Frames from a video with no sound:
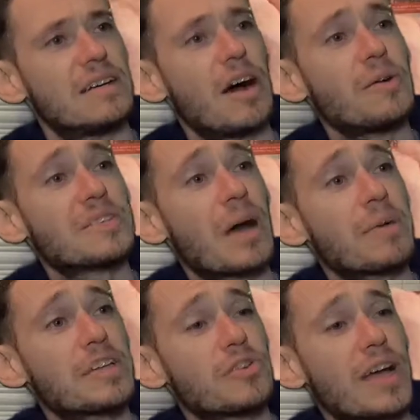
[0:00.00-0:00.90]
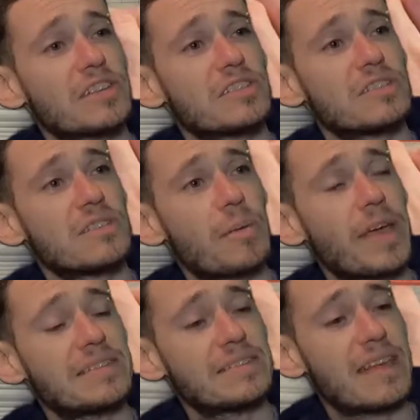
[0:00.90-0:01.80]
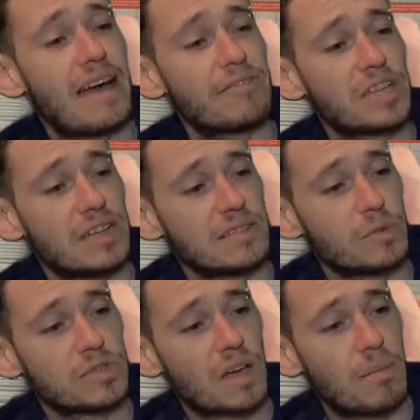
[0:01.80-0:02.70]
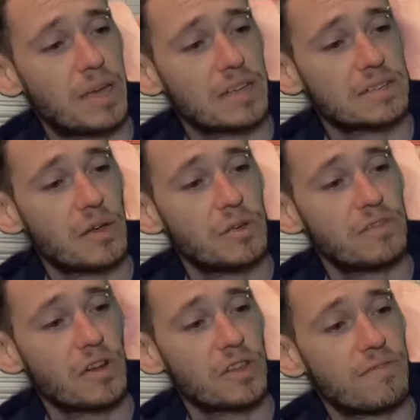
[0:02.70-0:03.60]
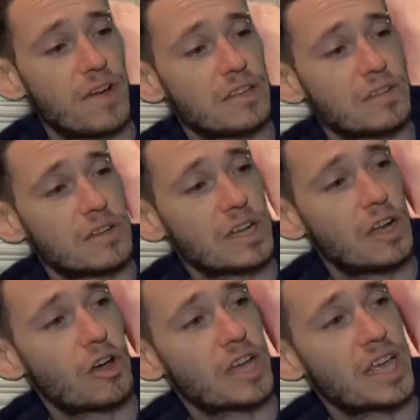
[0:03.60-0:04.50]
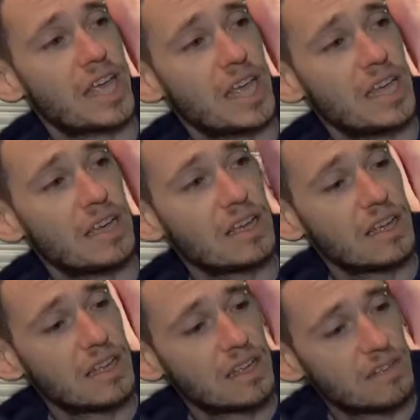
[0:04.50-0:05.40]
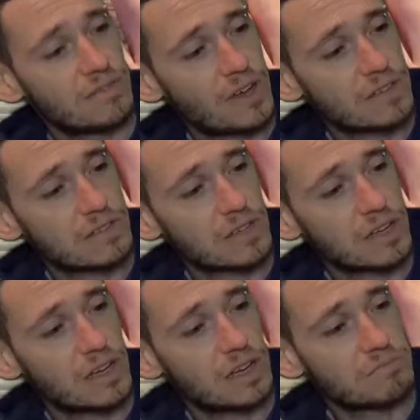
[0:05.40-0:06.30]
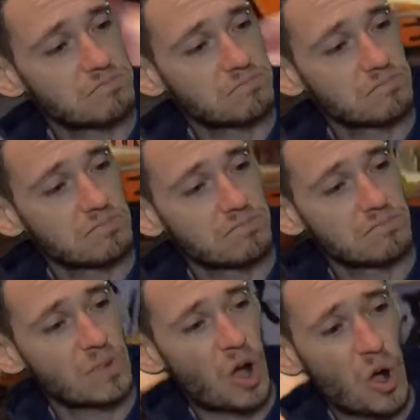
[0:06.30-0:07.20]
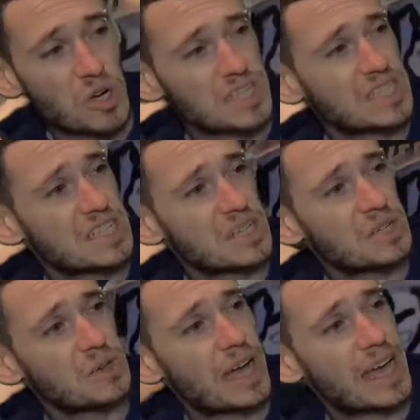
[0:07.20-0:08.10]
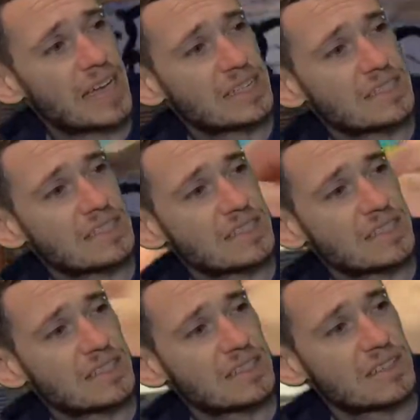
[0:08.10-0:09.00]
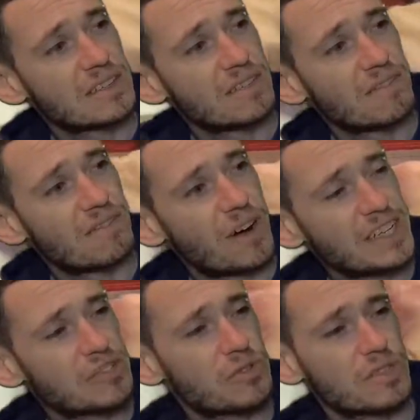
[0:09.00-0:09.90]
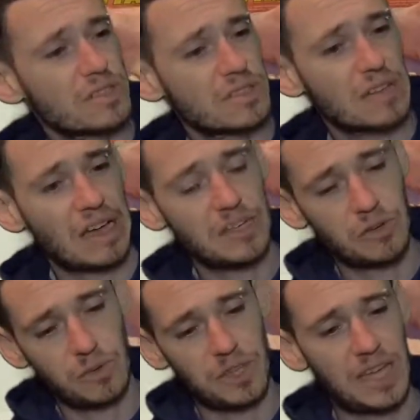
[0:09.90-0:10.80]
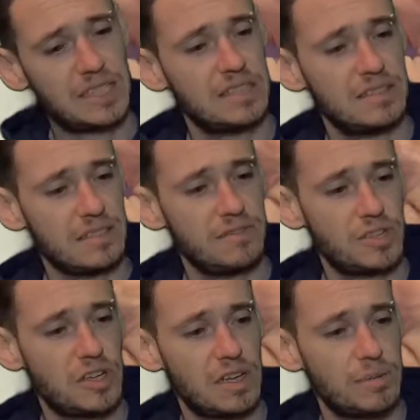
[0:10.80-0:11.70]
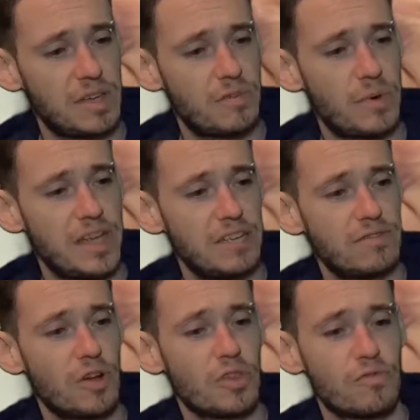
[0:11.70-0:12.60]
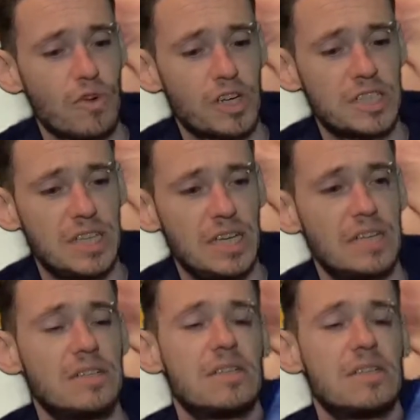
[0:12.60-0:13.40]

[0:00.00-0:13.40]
it's Coming Attractions, so I'm guessing it's advertising what's coming. So you've got the first look at Lock and Key, first look at Oxido and Vitral. I don't know what that is. And if you turn it up the other way, you've got the Rocketeer